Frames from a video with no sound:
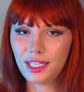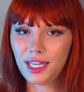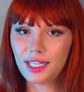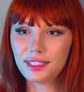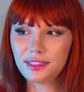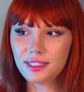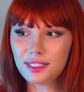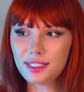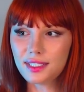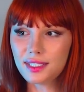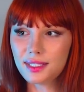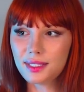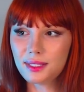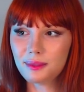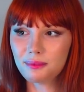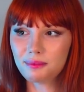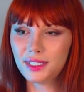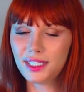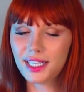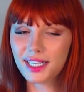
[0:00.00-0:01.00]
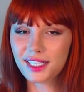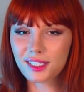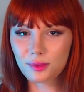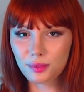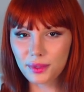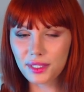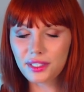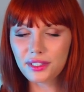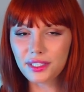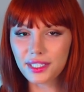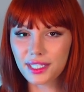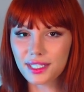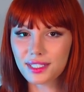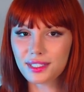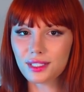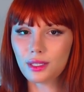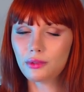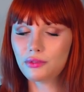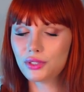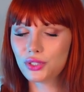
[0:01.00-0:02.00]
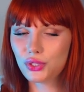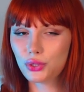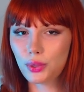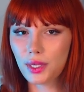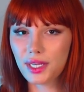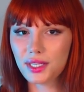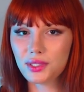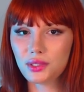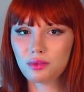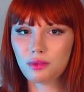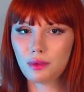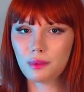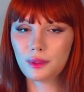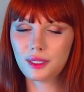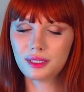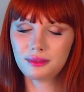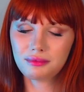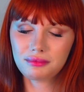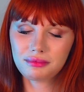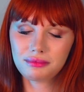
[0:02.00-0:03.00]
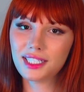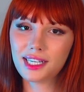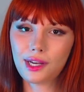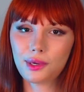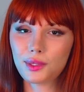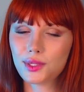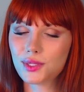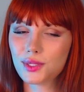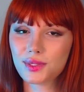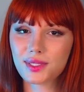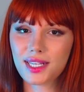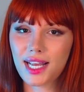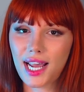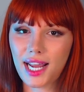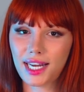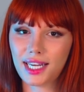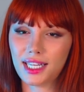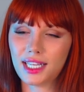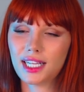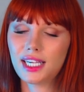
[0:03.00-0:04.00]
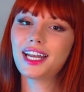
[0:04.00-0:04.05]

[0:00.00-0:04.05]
And this is the experience of a trans woman in our society.